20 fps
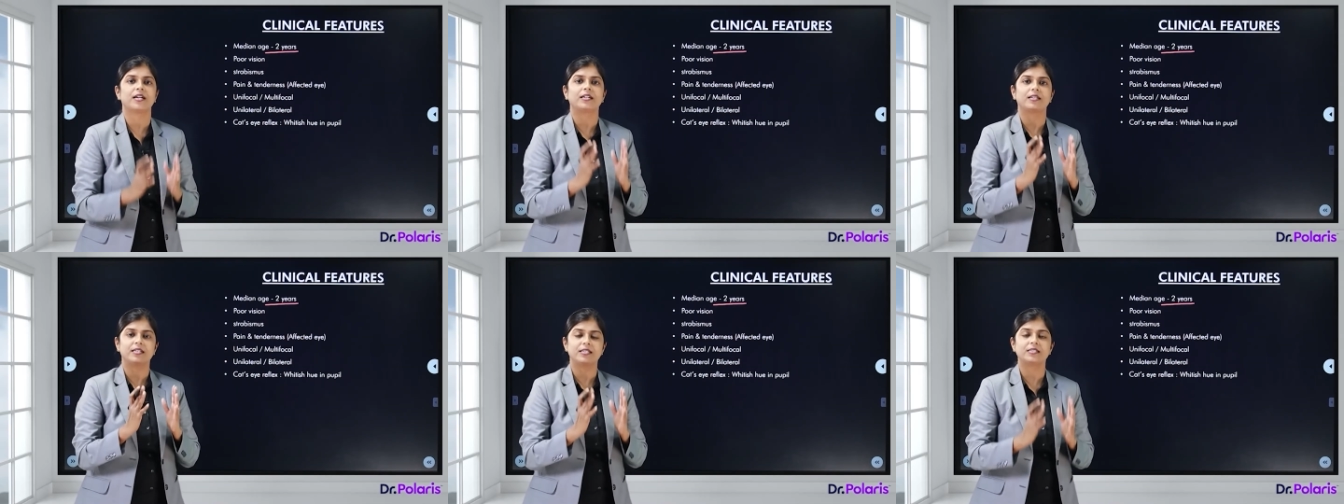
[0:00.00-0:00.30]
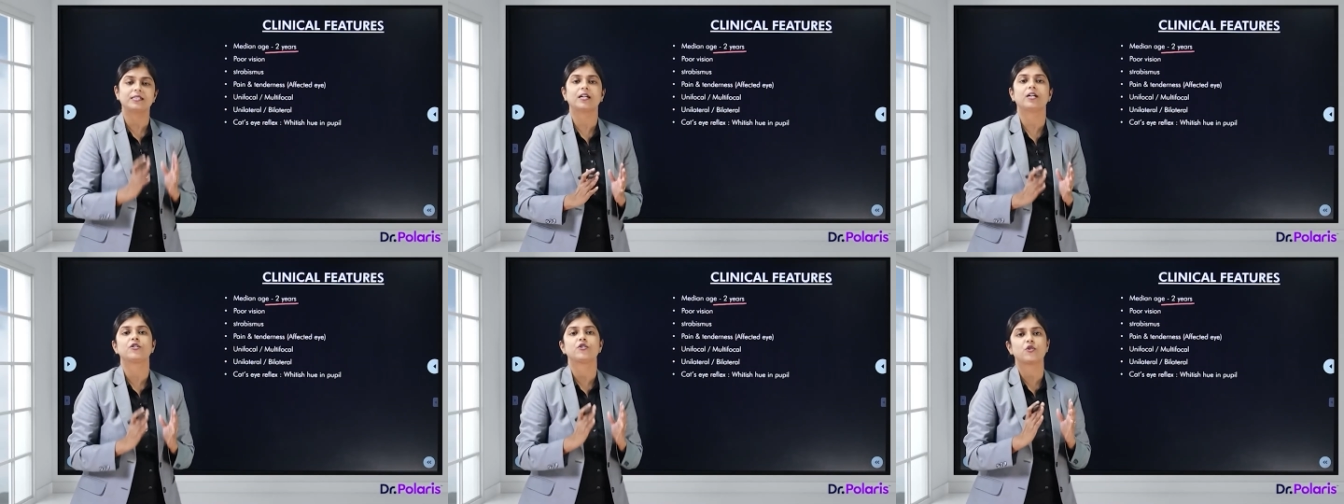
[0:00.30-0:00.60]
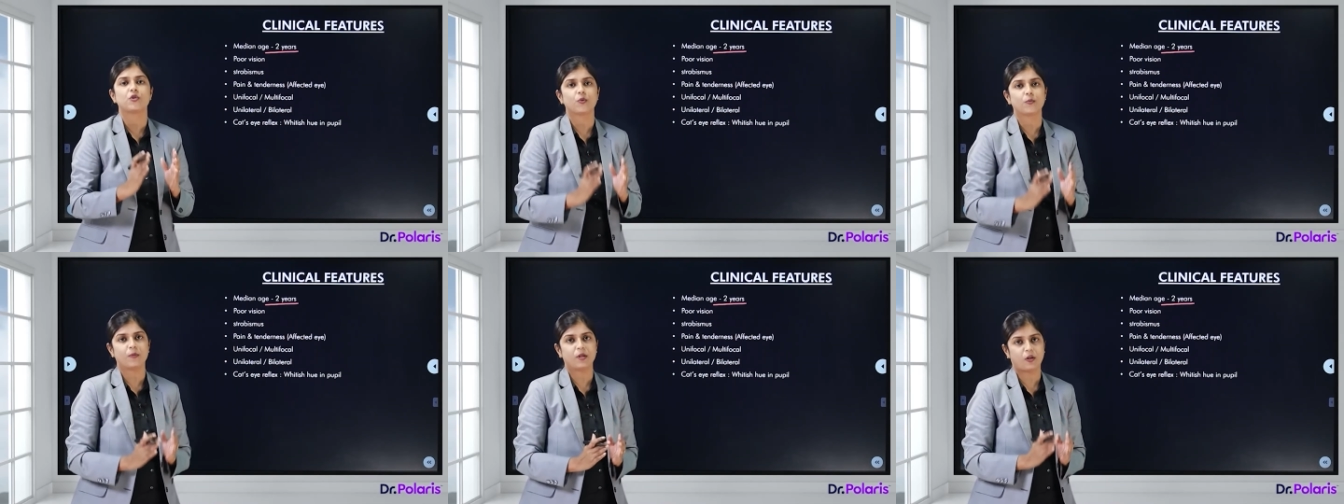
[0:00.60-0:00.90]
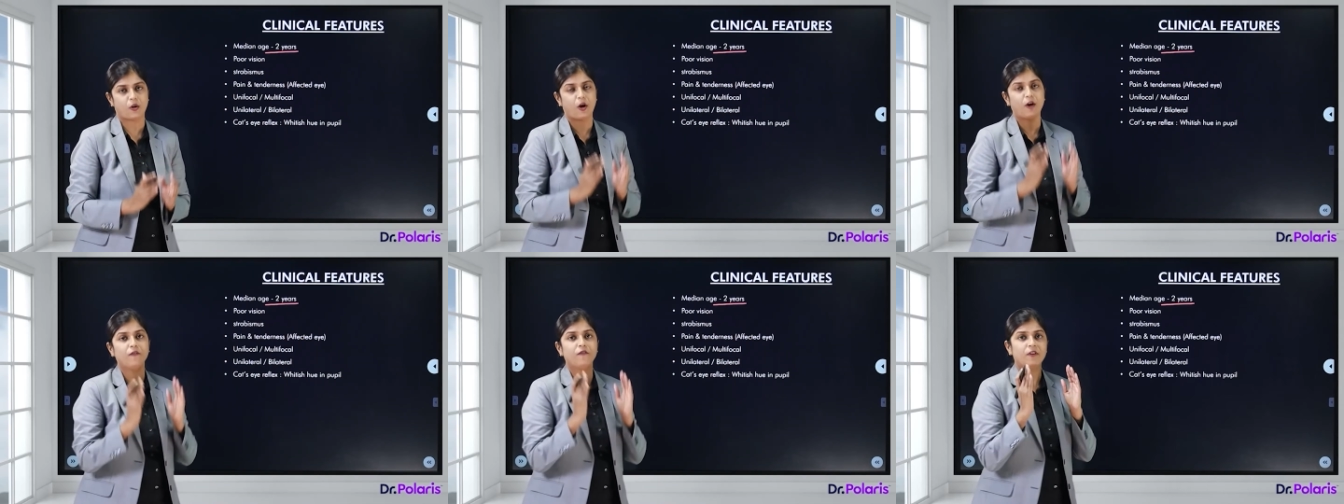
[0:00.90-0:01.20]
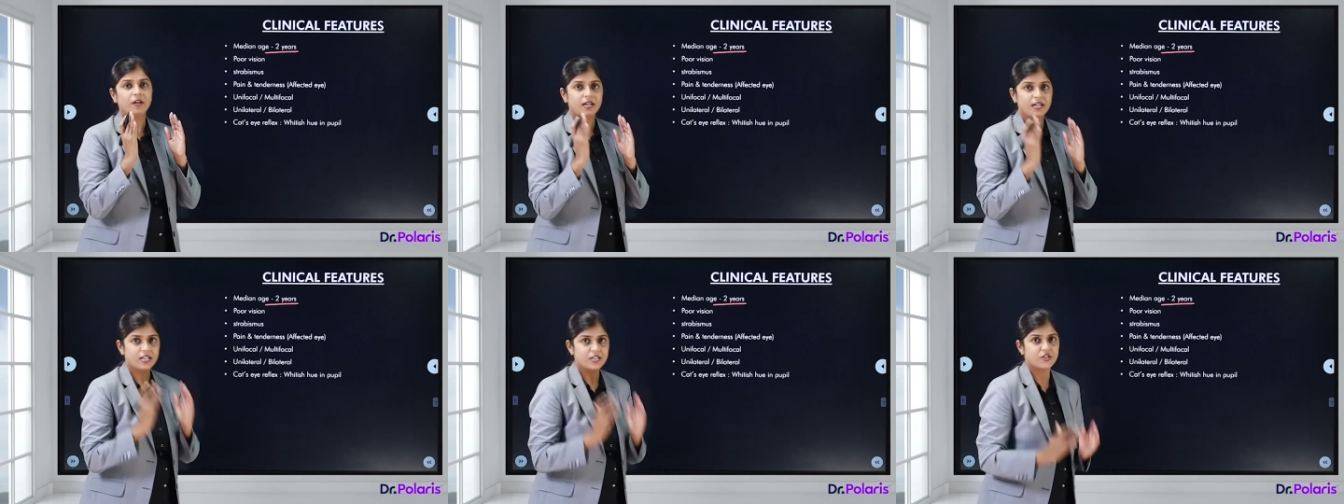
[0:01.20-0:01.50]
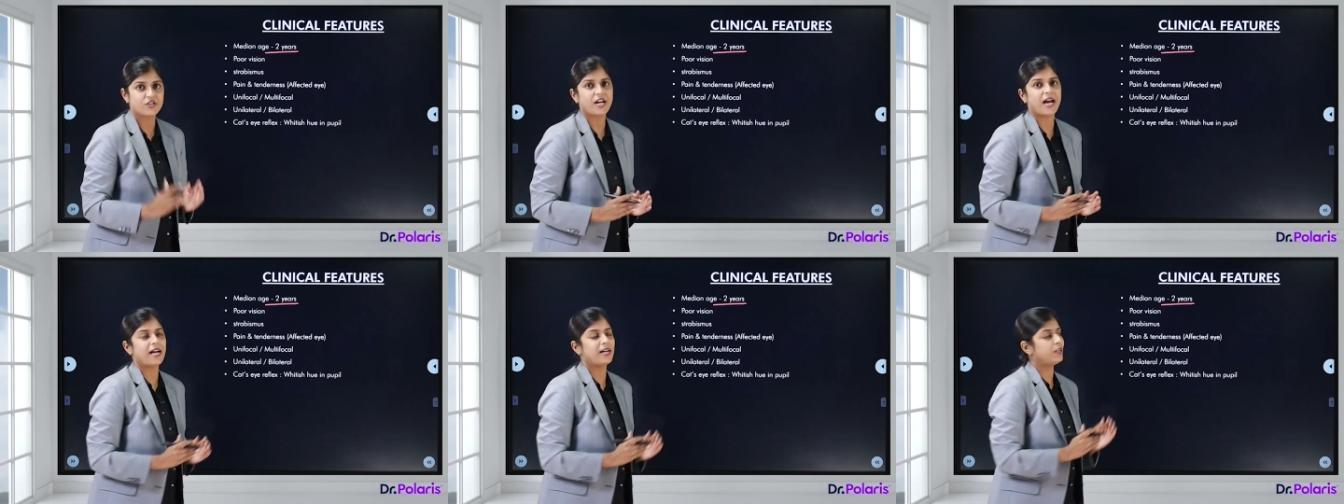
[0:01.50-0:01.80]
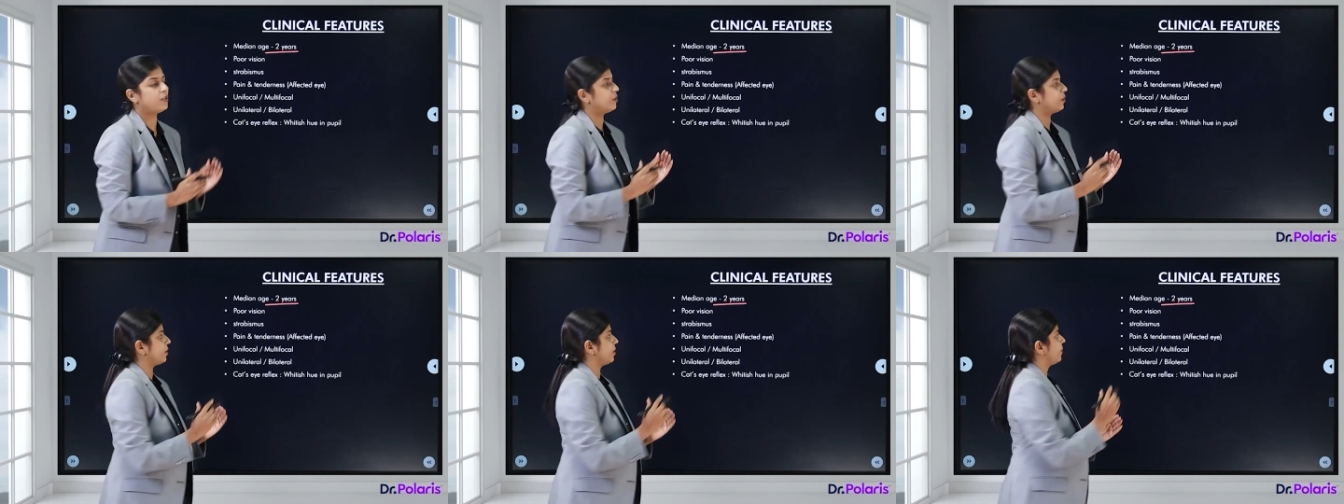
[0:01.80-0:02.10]
It is a tumor of
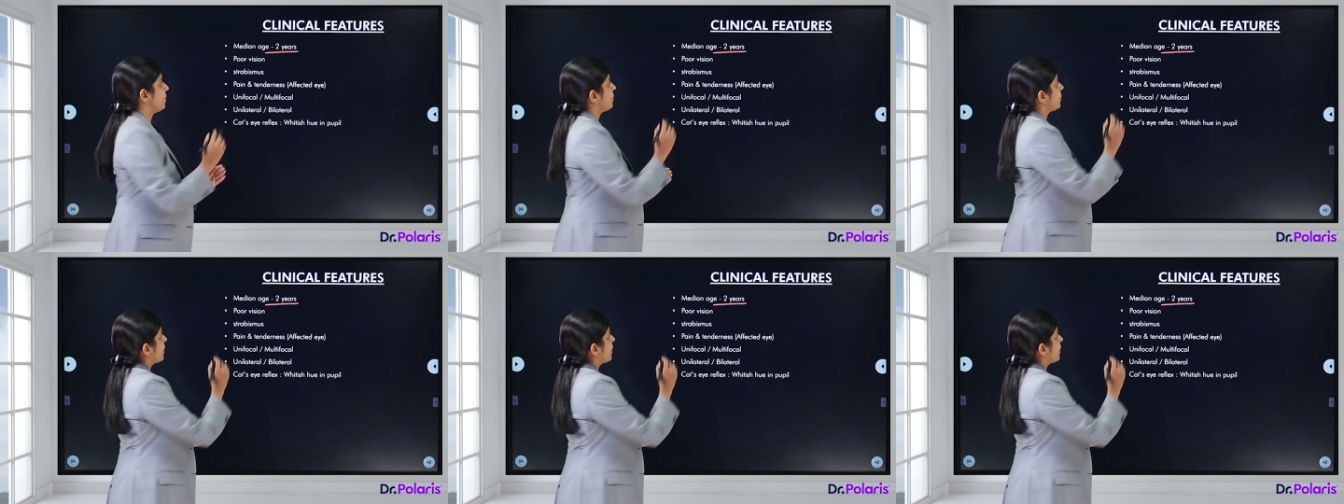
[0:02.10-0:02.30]
childhood.